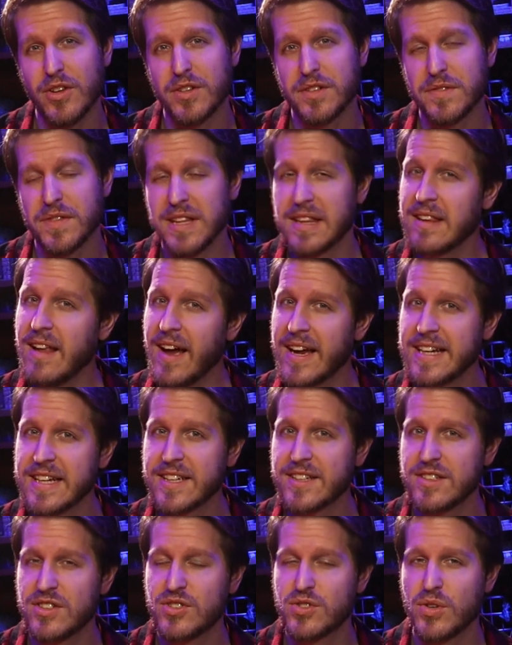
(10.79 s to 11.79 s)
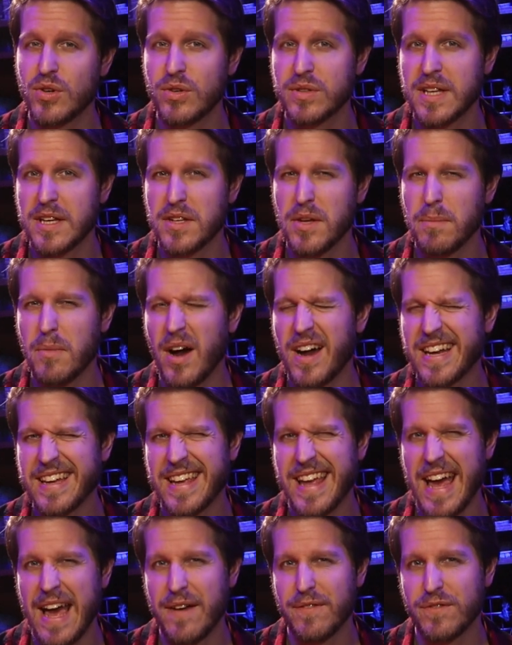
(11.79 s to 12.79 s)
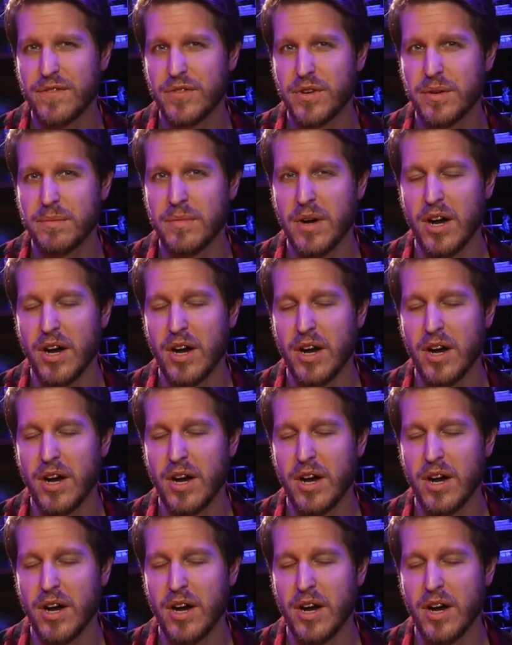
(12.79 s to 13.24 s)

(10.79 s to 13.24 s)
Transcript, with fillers: a lot of the lighting control that you might have from